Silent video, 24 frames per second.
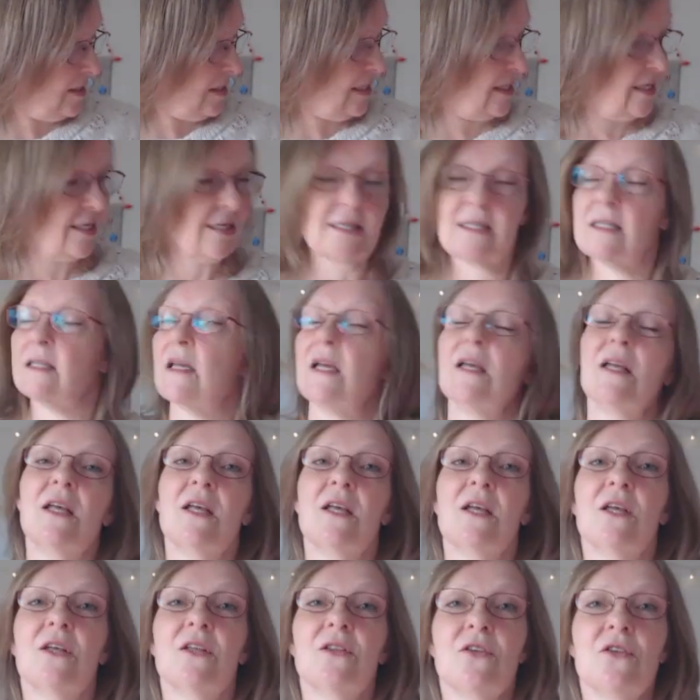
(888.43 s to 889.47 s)
seats,
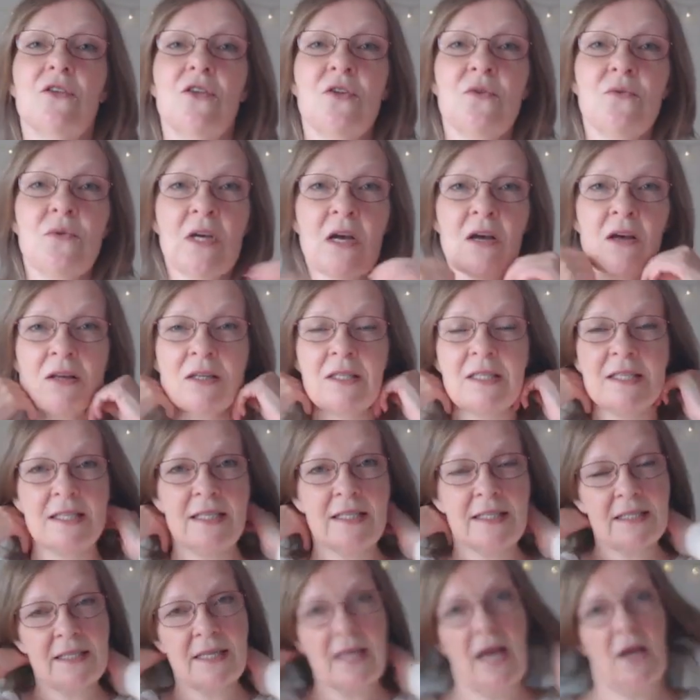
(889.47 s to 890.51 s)
the new car
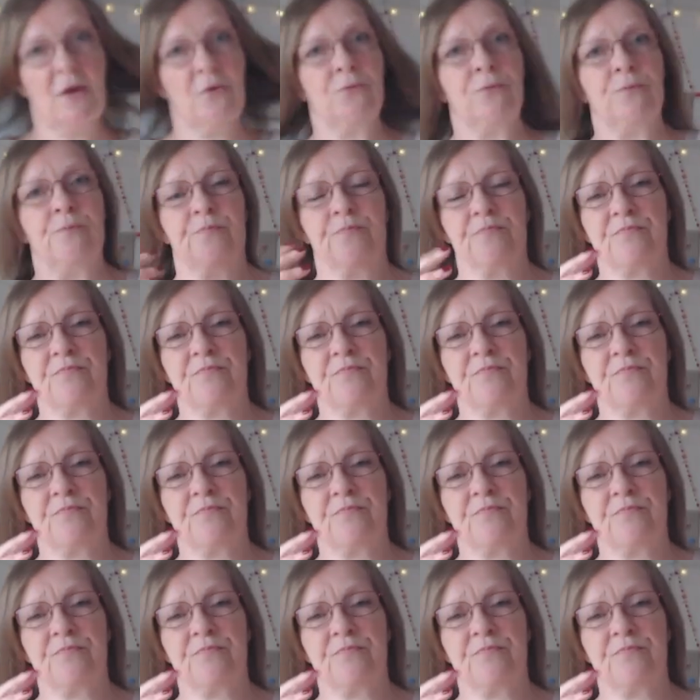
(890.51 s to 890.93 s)
seats now